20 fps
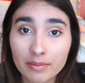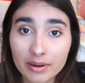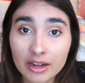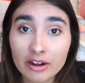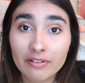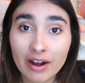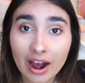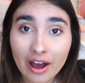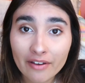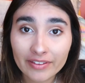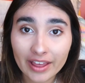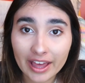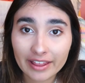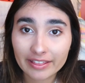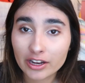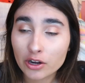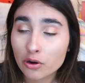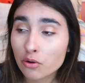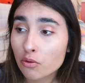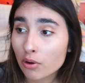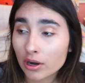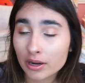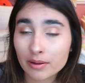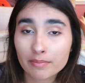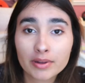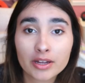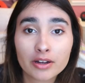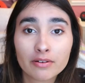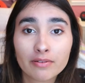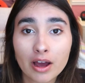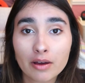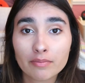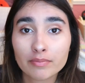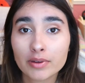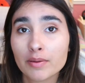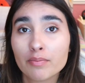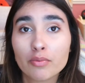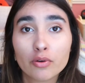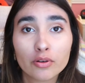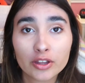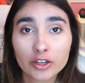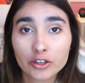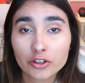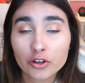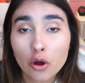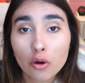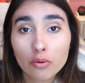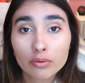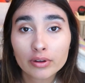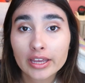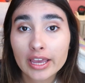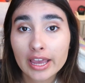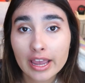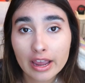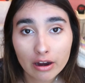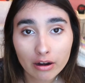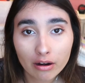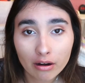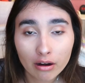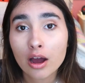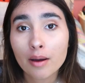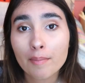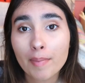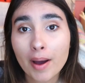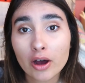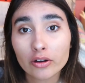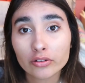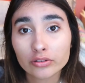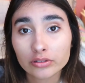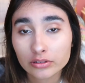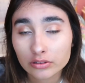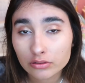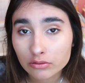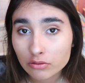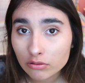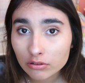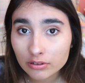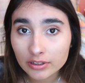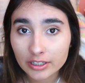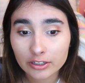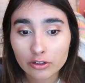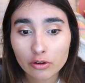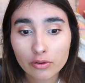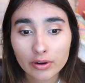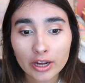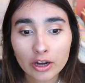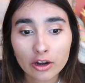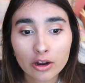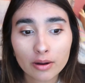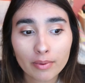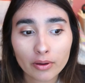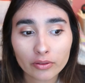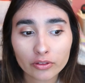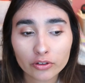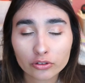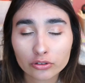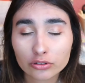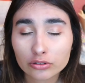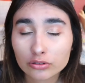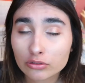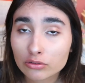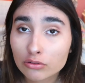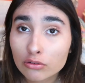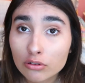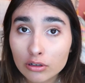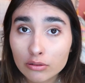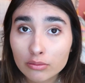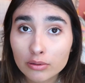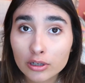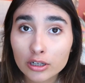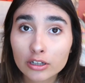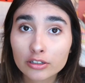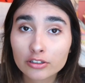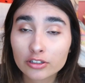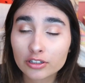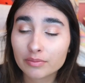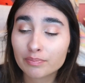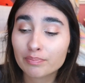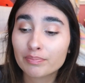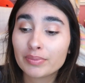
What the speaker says: to be around that. They don't want to be around people that don't care about school, that don't care about their schoolwork. Just